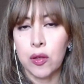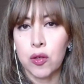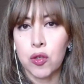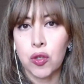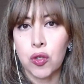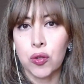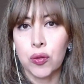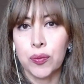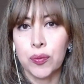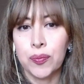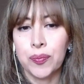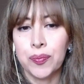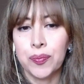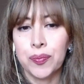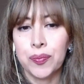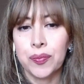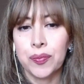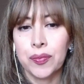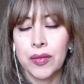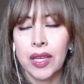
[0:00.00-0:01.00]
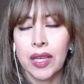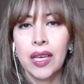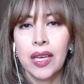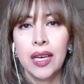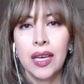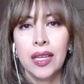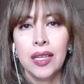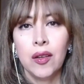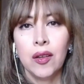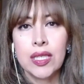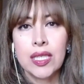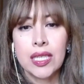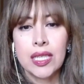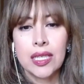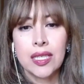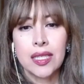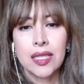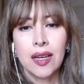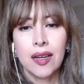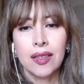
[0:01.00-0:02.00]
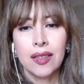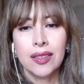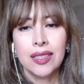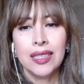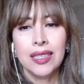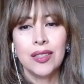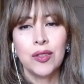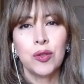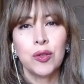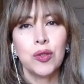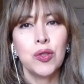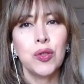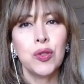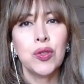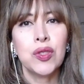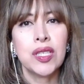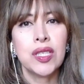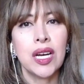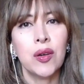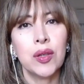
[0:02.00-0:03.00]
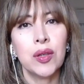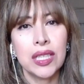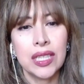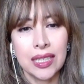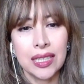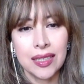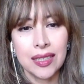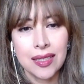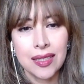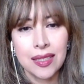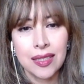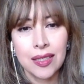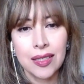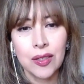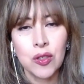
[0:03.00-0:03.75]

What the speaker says: the show. Now let's get started and introduce our guest.